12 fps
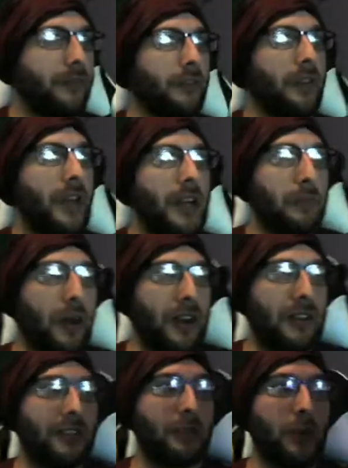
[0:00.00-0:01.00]
Anybody
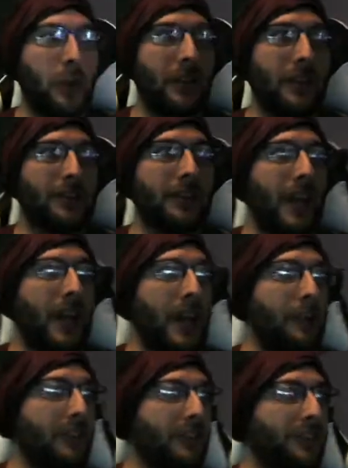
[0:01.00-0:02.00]
that's new to this
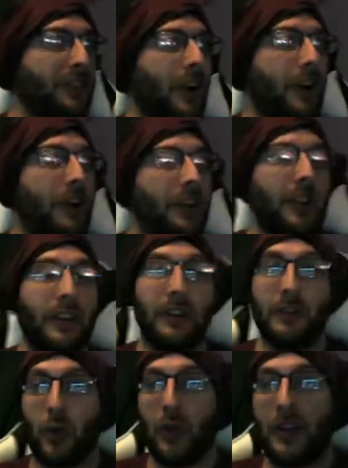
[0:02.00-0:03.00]
game, just started, that
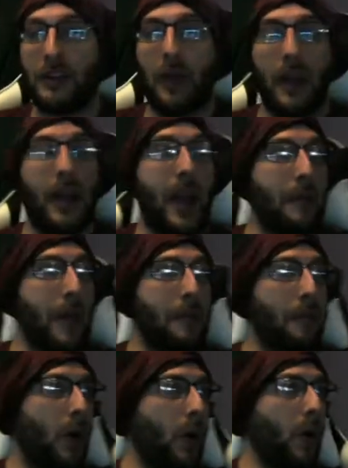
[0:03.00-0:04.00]
enjoys an
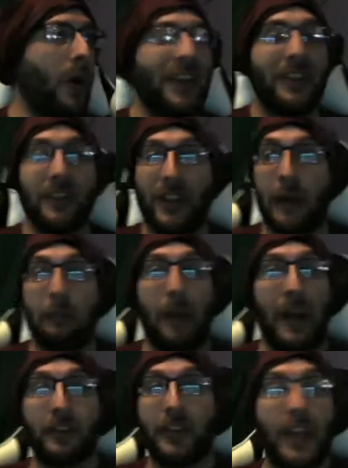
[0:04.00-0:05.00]
MMO, check my
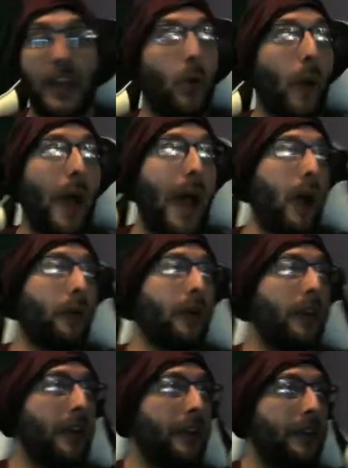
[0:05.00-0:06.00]
channel out.
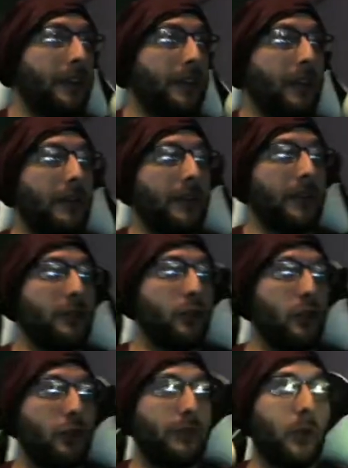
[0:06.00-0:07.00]
This stuff is
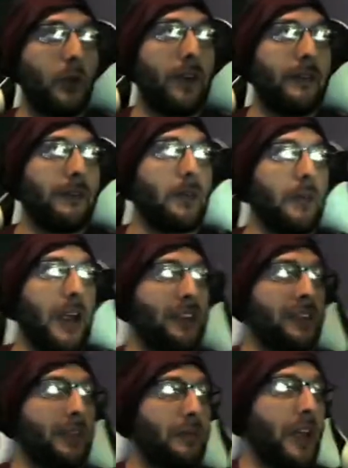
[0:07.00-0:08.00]
useful
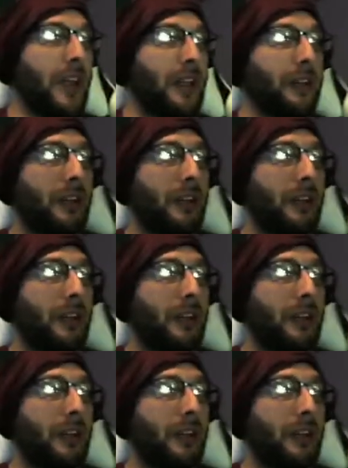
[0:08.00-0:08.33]
information, man.